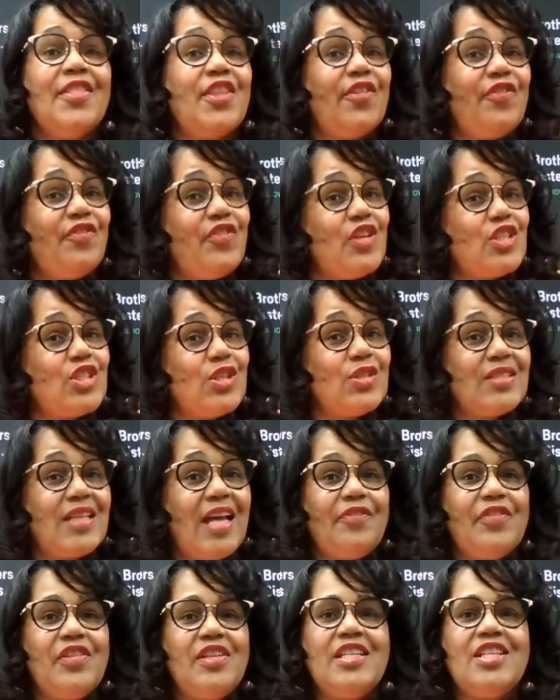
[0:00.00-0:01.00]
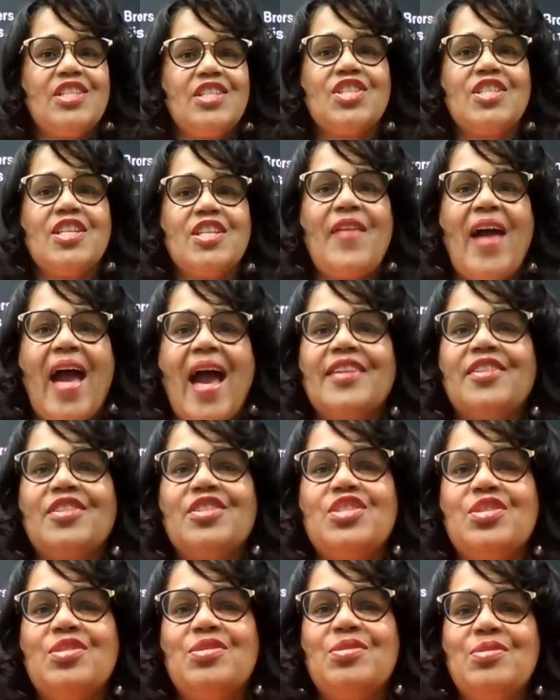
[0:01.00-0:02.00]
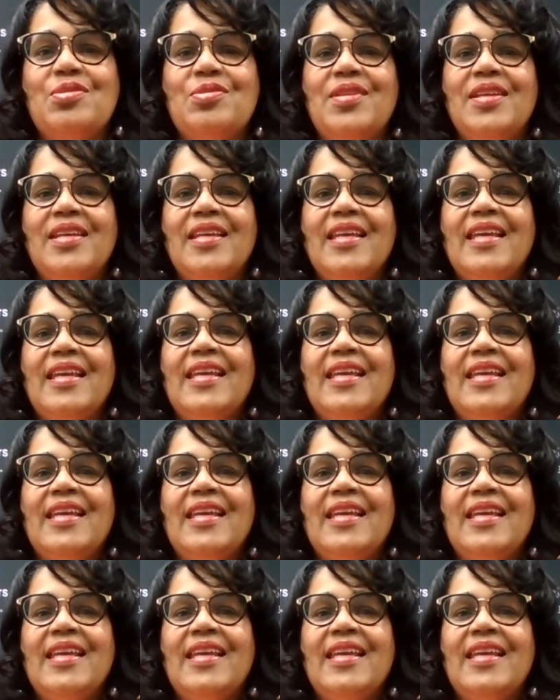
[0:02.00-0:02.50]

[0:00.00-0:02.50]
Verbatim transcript: The official definition of attitude